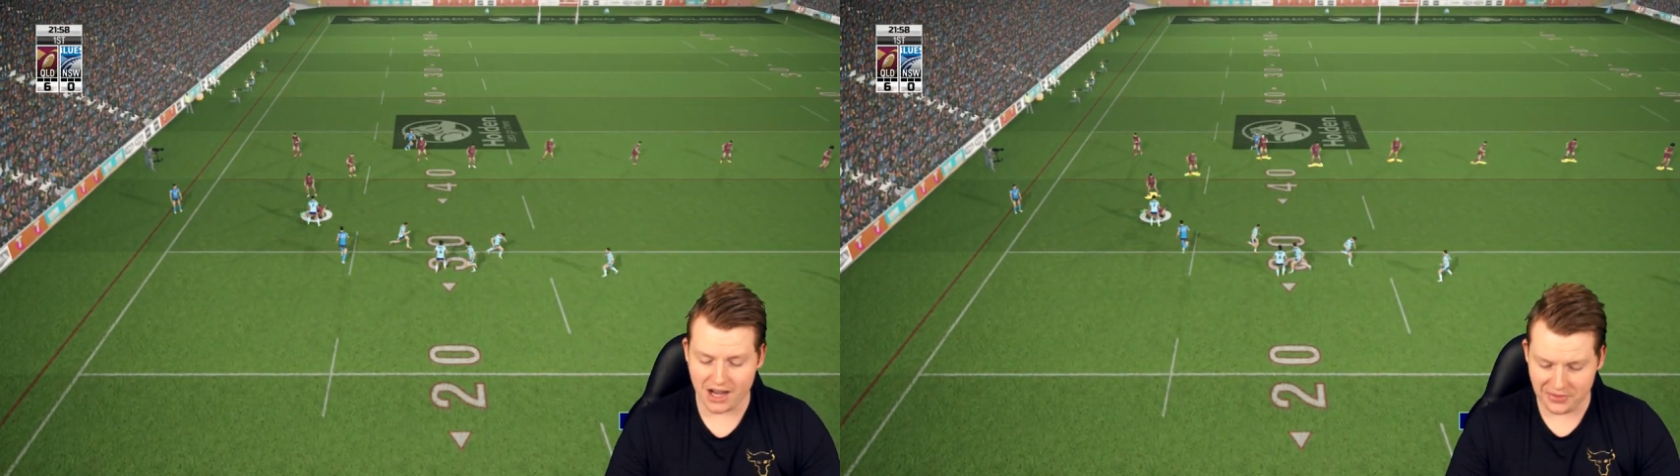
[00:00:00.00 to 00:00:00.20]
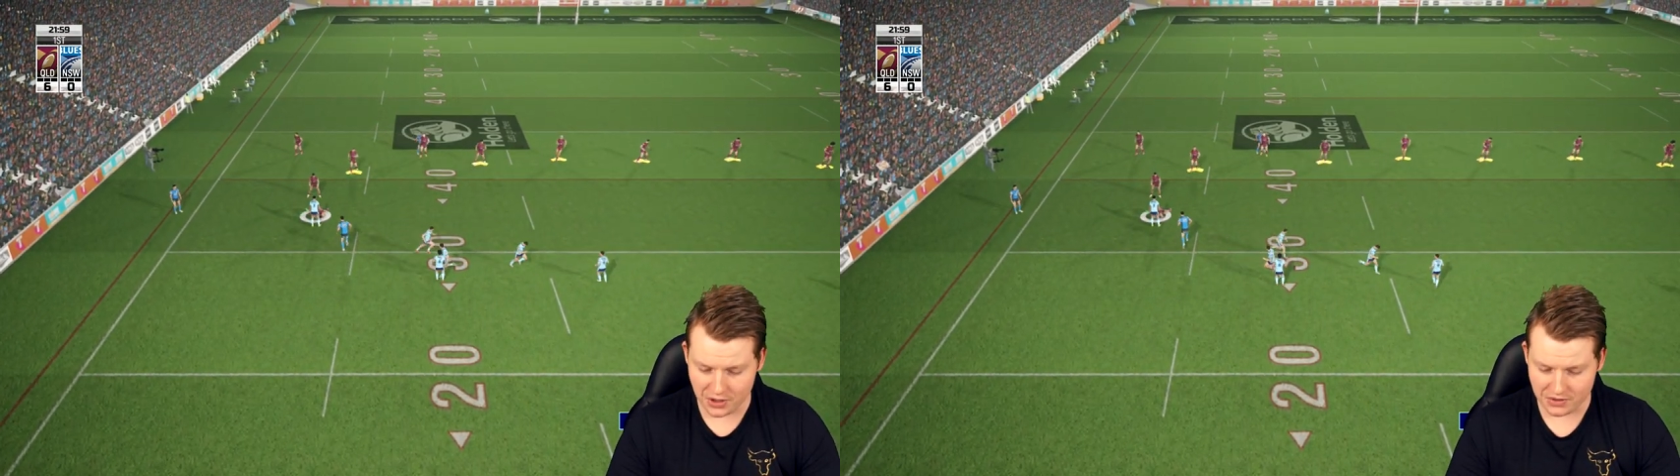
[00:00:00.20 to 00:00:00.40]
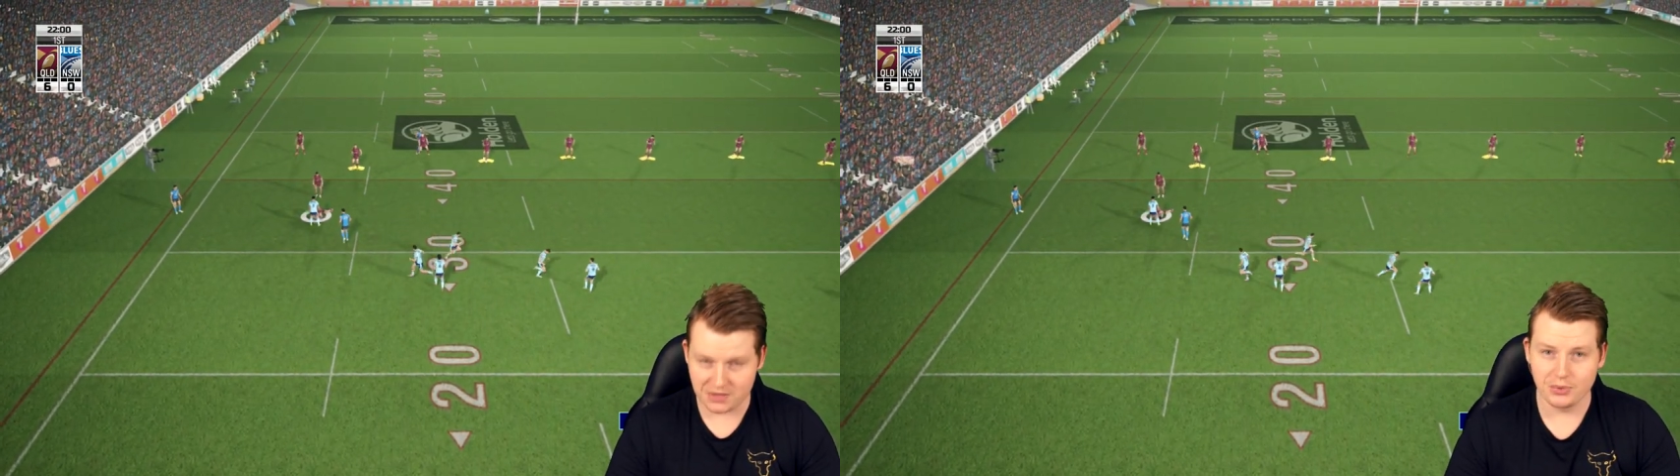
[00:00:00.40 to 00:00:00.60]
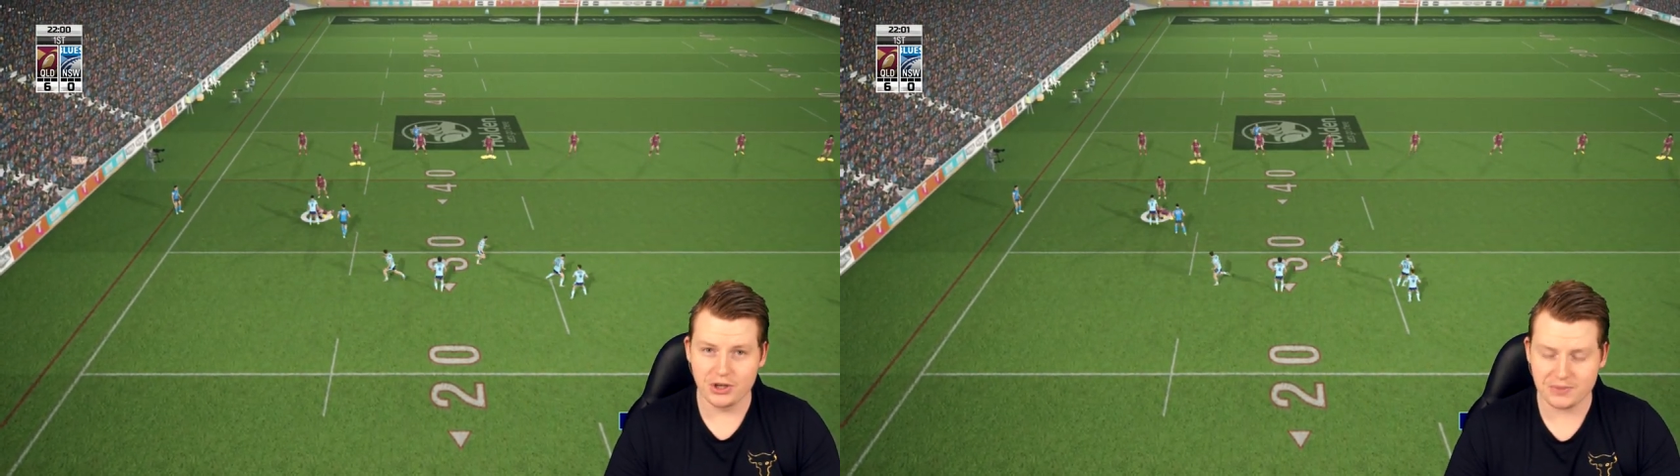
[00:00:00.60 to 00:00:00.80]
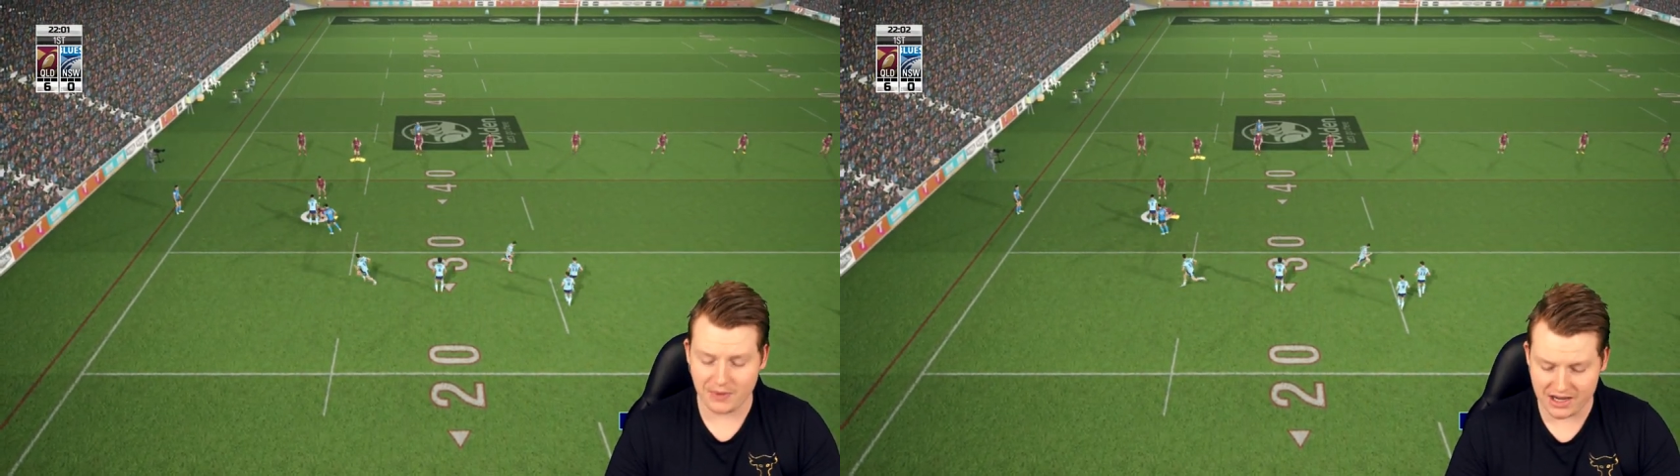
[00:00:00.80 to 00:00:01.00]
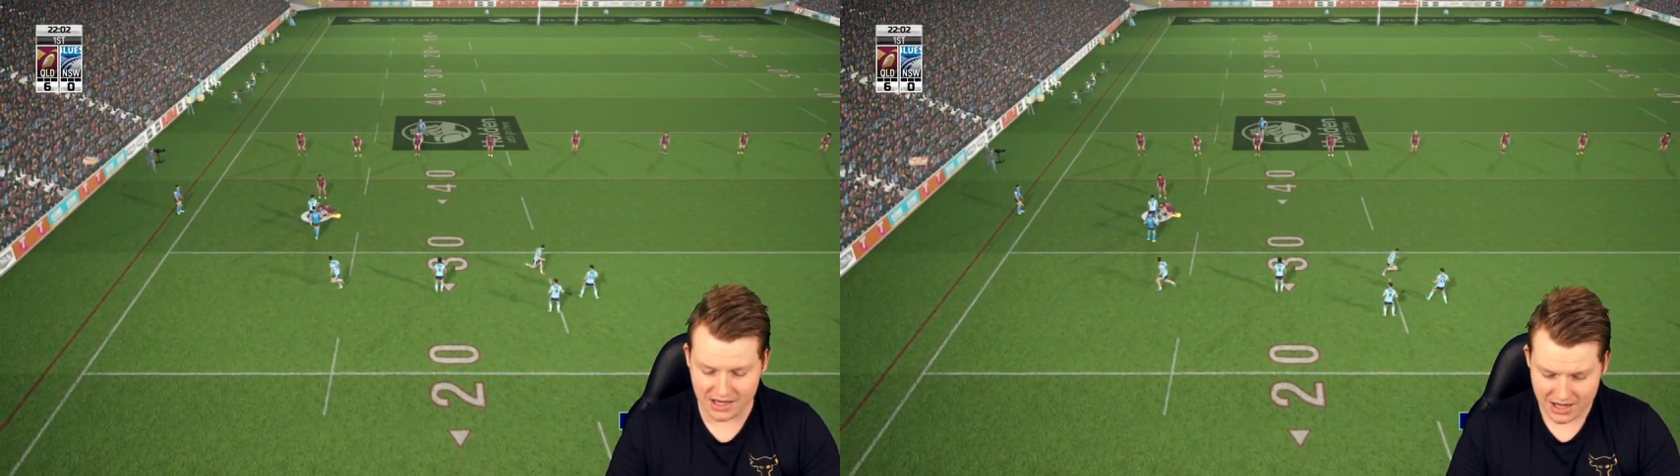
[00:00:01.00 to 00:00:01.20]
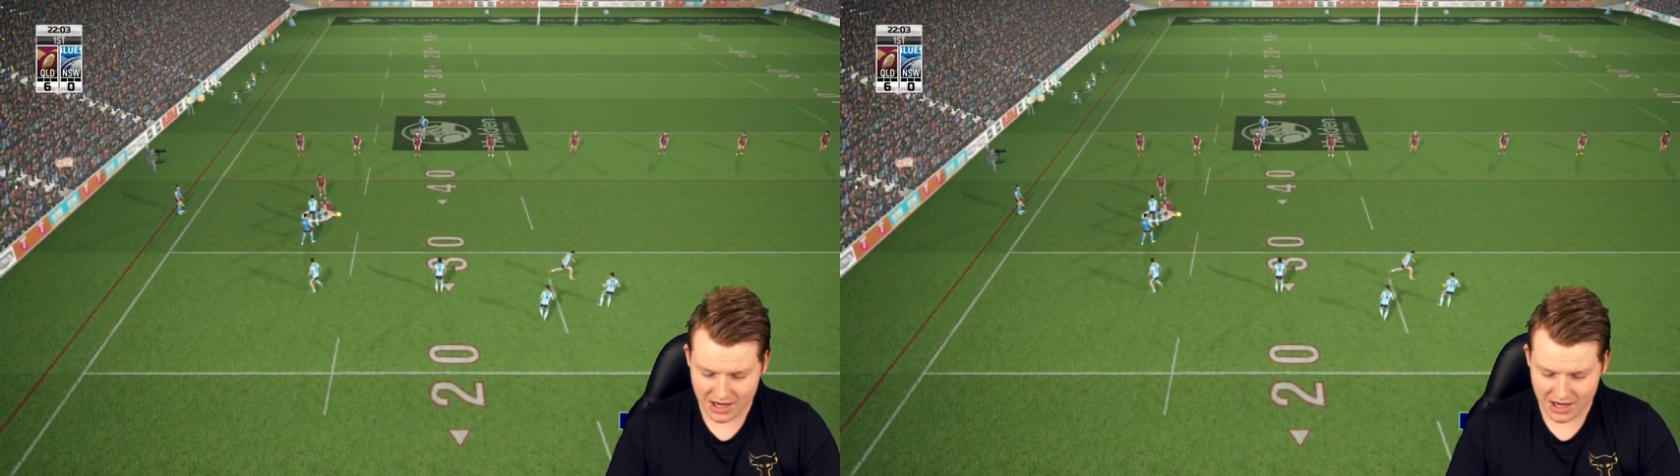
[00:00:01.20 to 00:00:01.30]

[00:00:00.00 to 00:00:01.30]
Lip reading: I thought it was a Blues player.